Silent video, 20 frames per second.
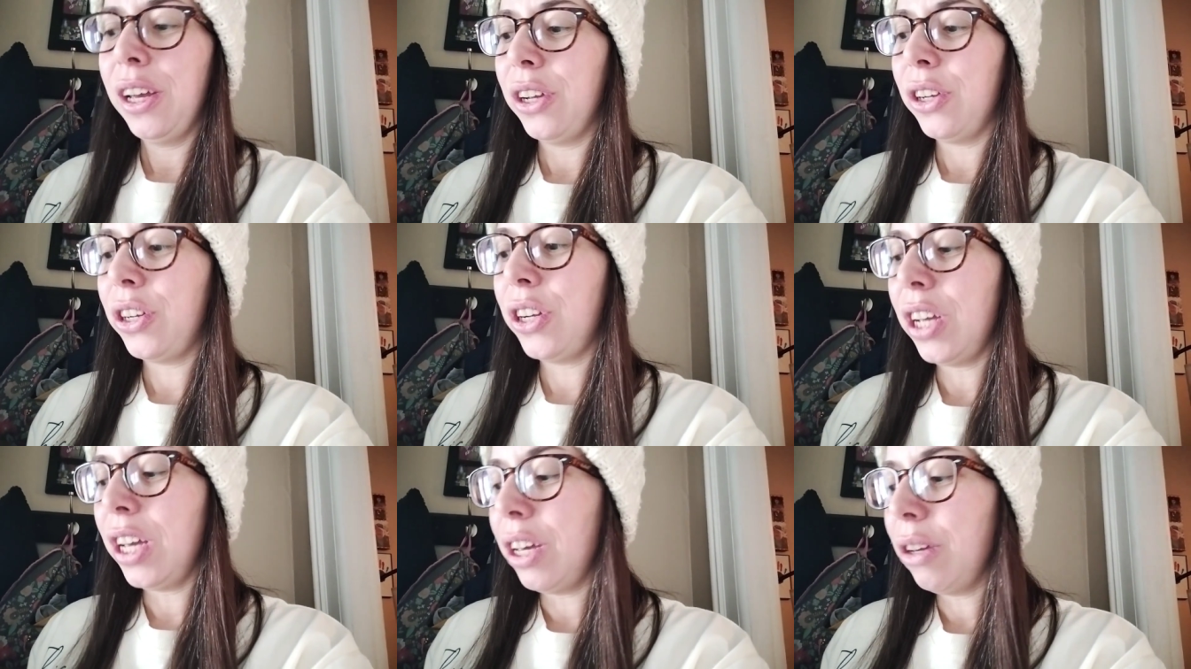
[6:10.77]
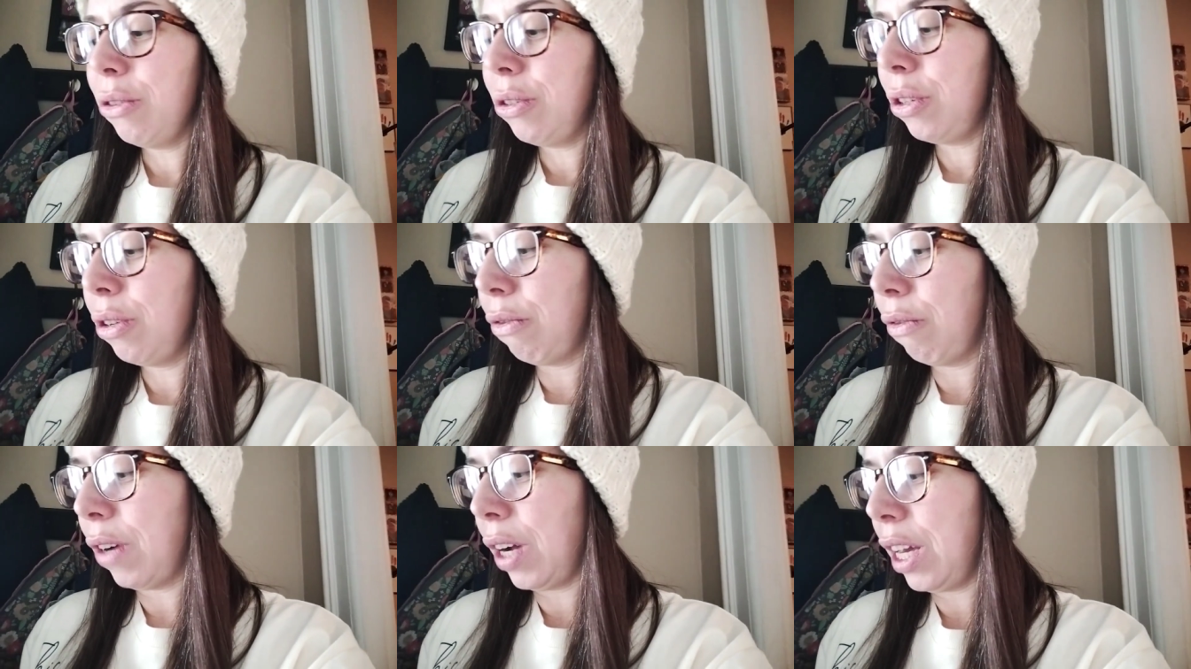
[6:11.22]
she
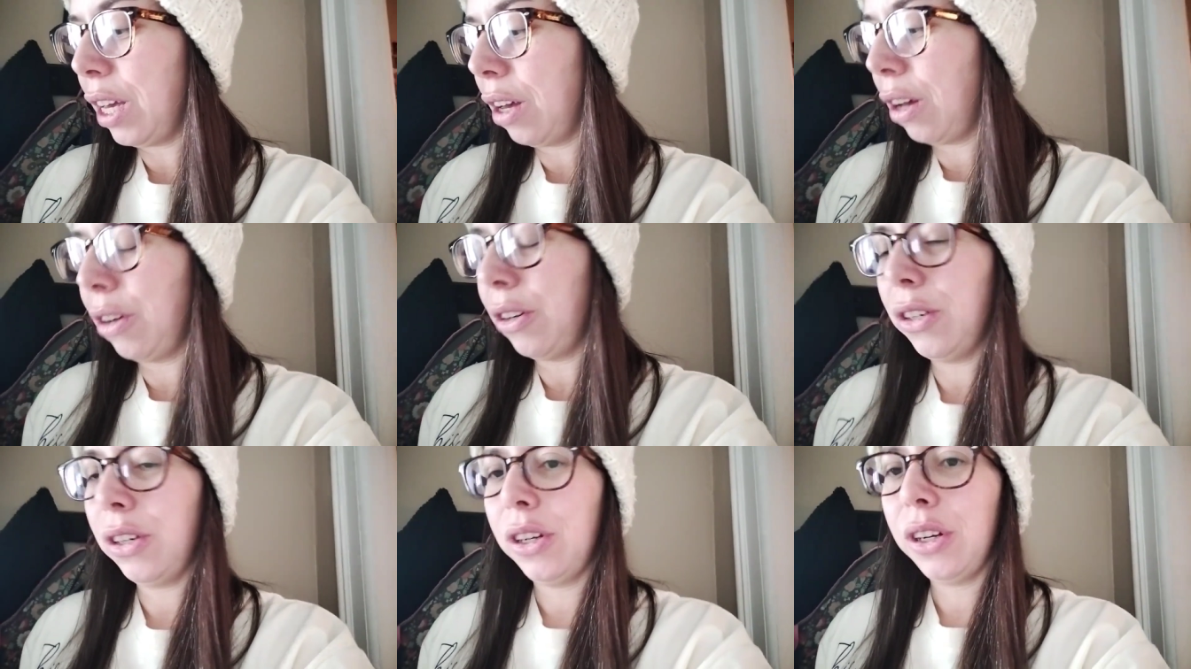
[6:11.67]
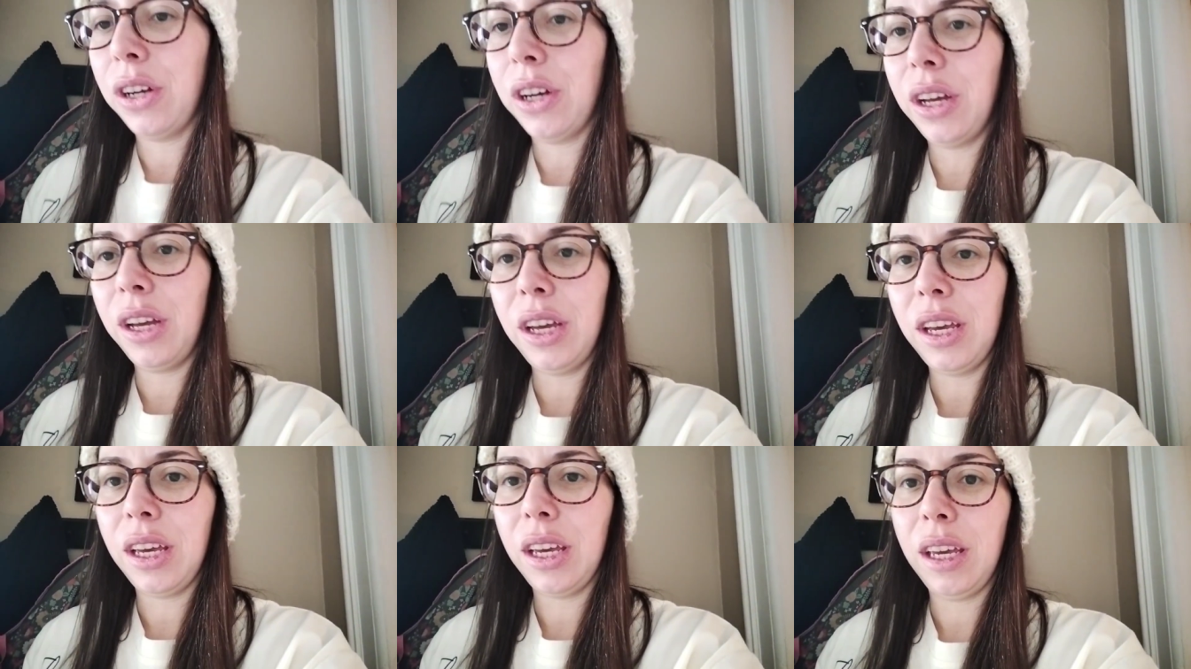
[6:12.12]
used to write
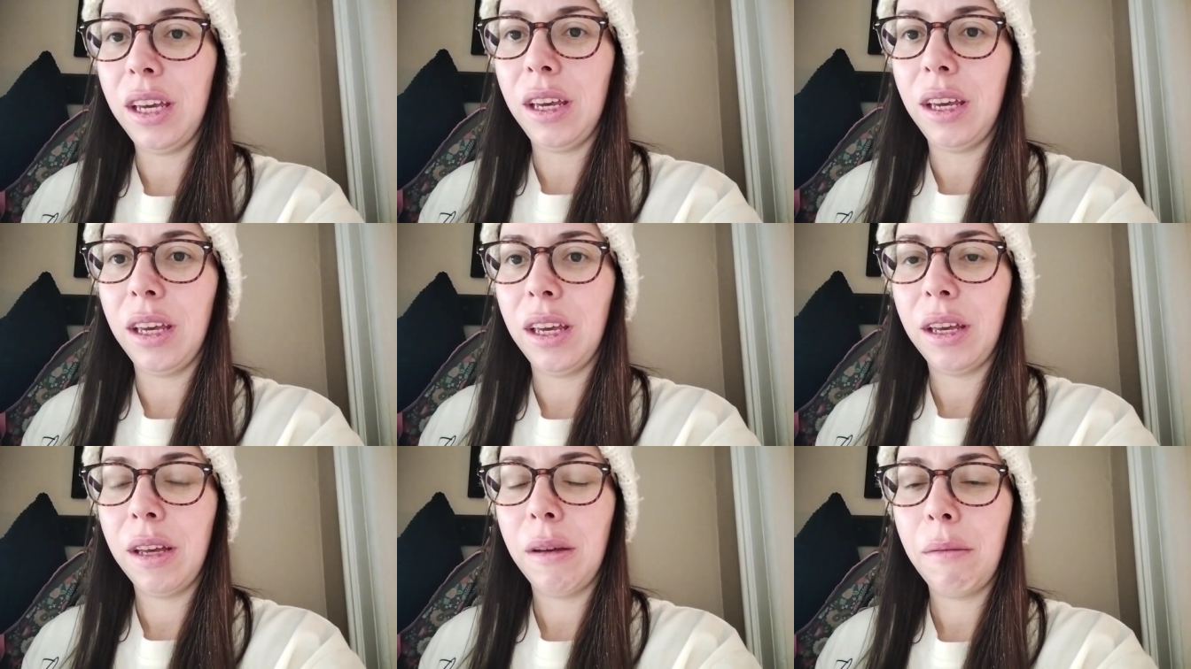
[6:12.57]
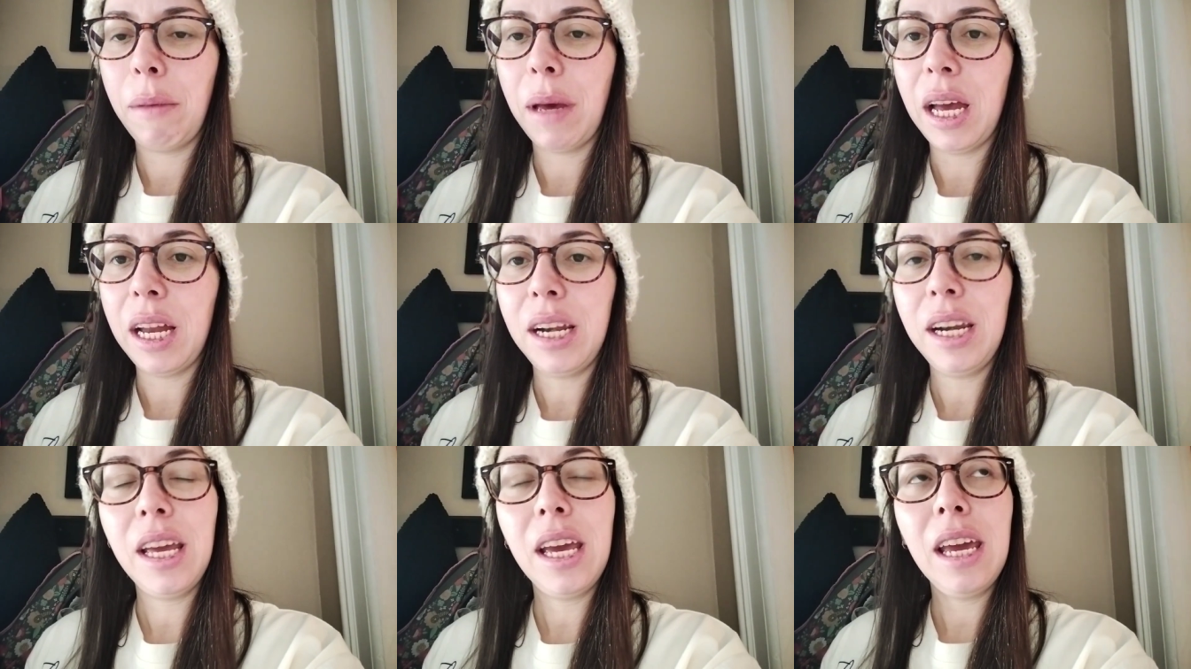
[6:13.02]
under a
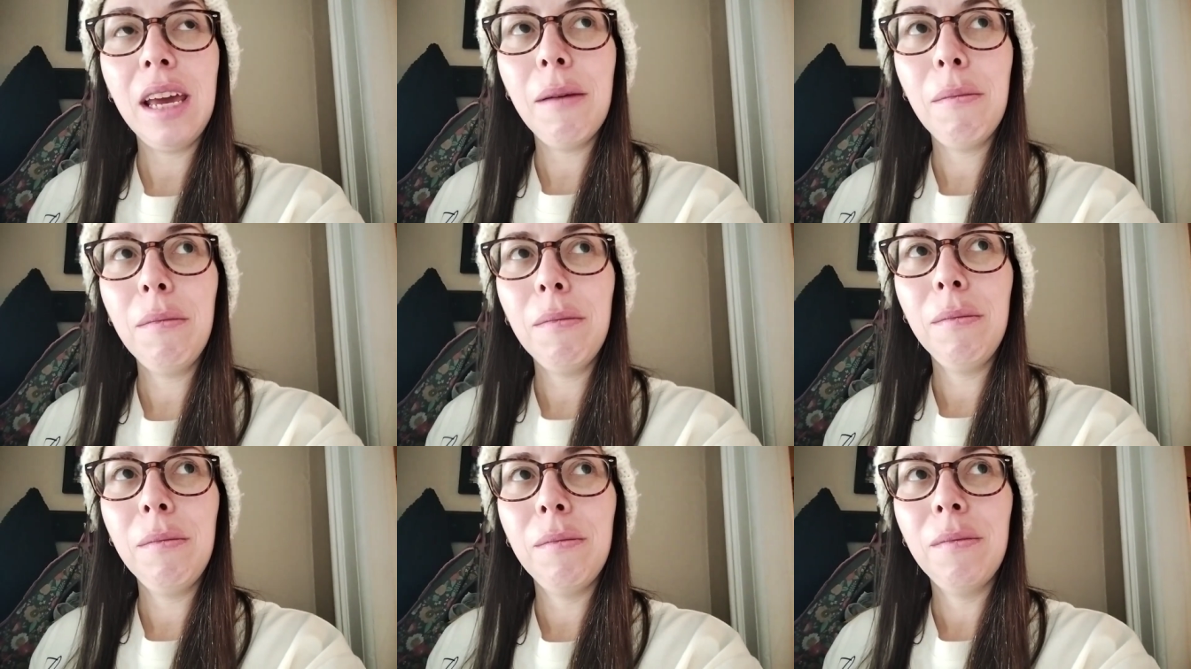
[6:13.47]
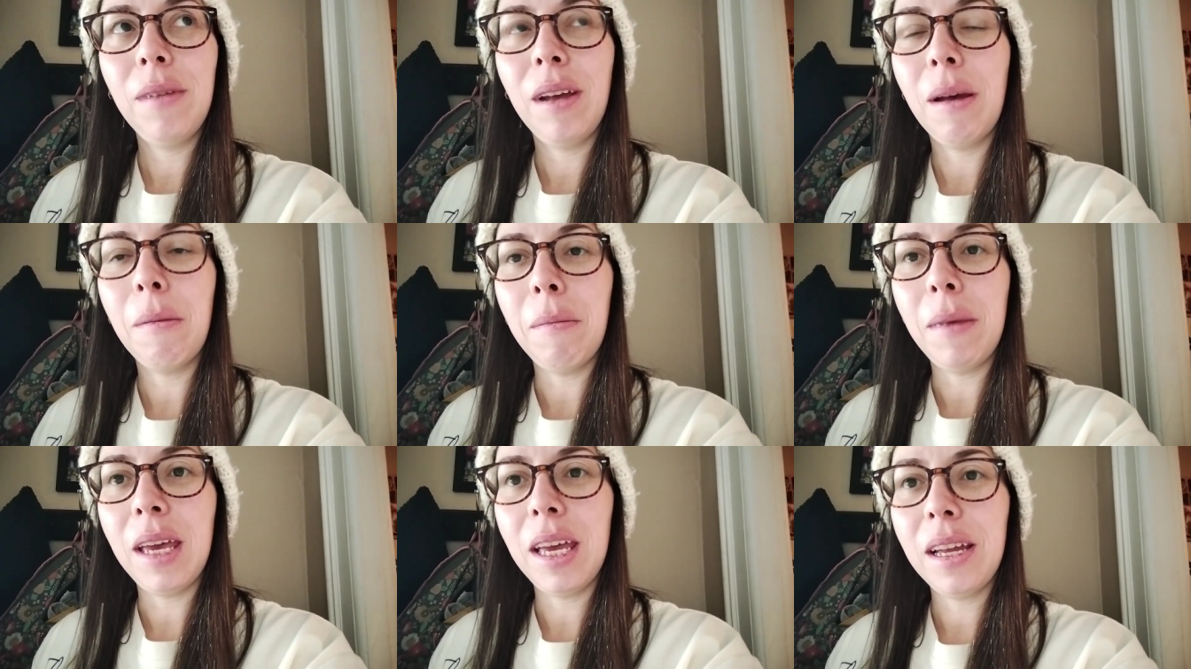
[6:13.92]
pen name,
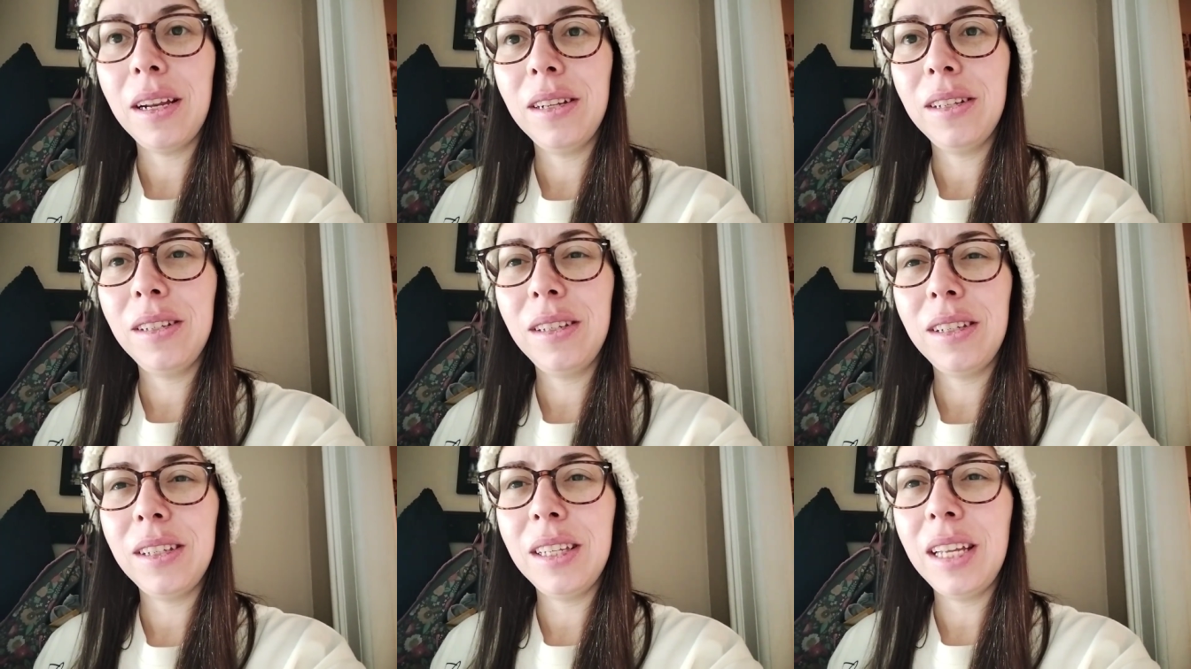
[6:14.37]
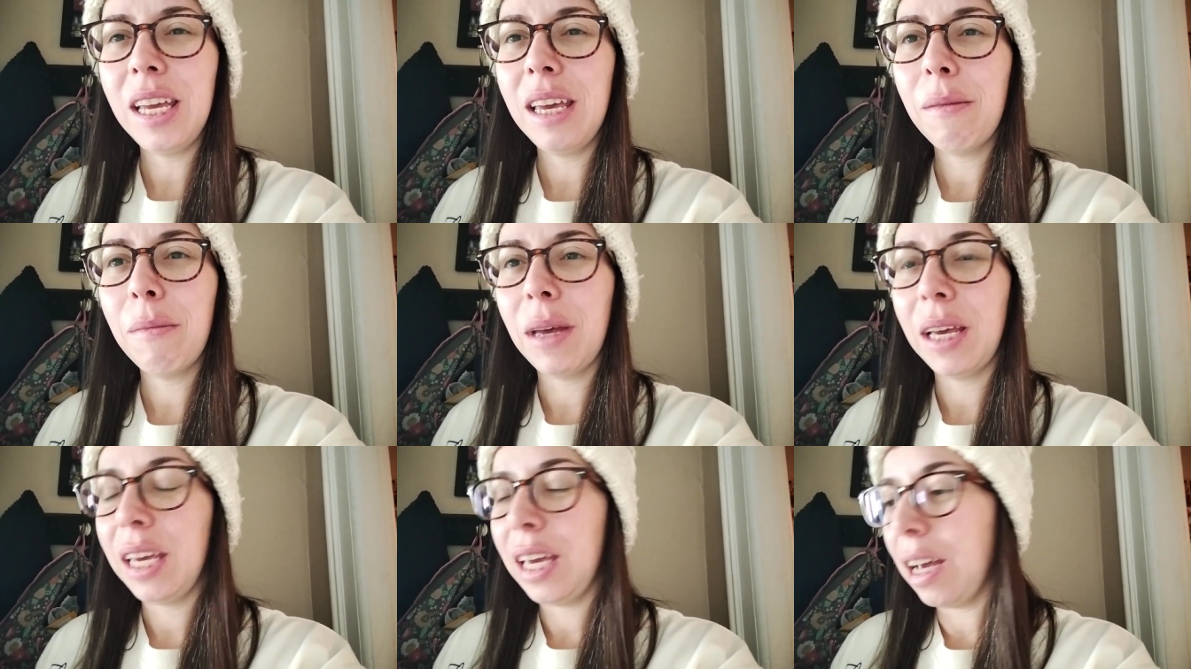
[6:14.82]
a man's
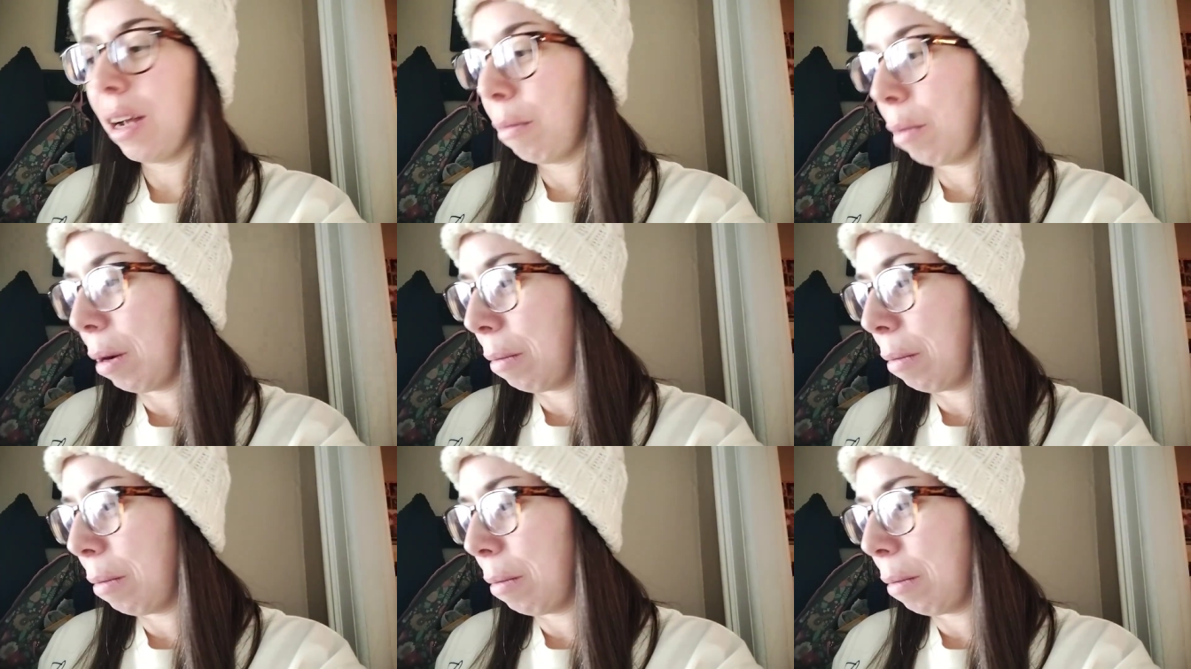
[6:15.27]
name, I can't